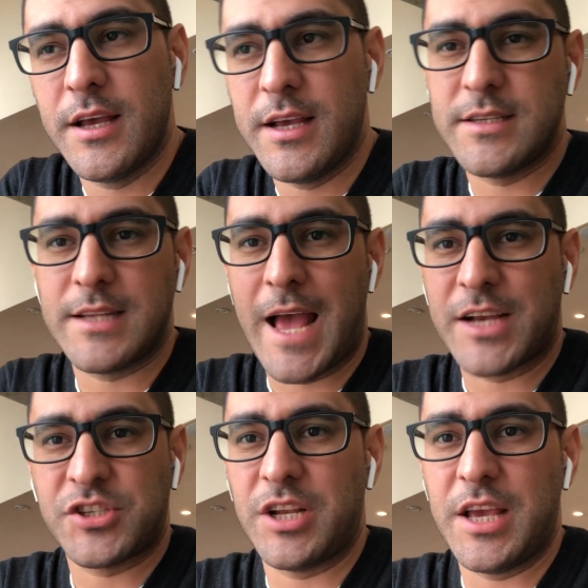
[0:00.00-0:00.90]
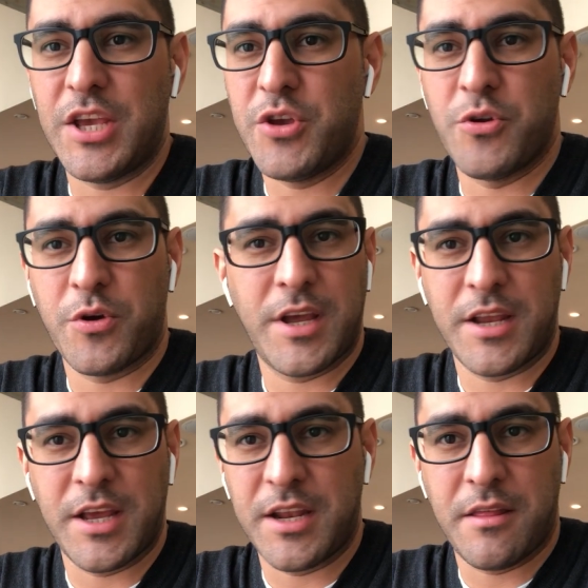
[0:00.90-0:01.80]
is actually you're not
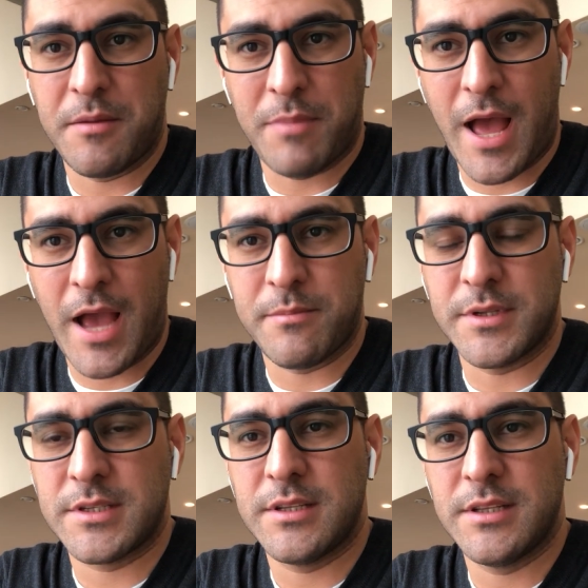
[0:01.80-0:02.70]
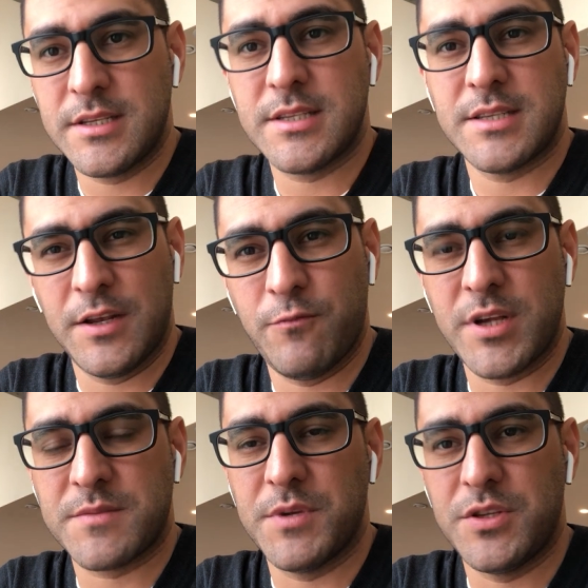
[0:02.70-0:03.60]
getting anything back, but this is the
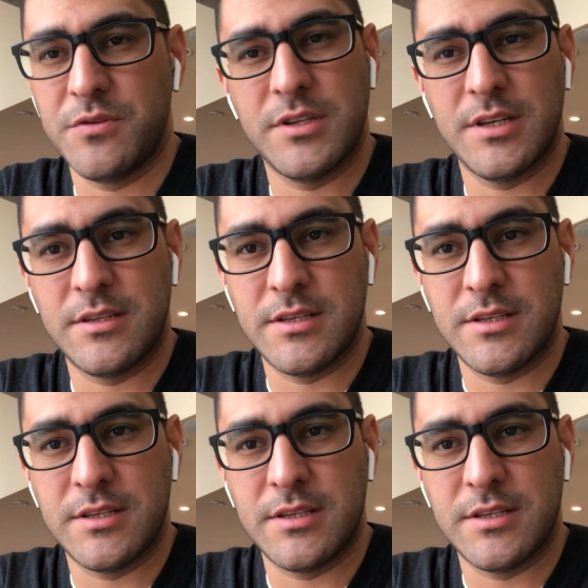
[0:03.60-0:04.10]
investment you did,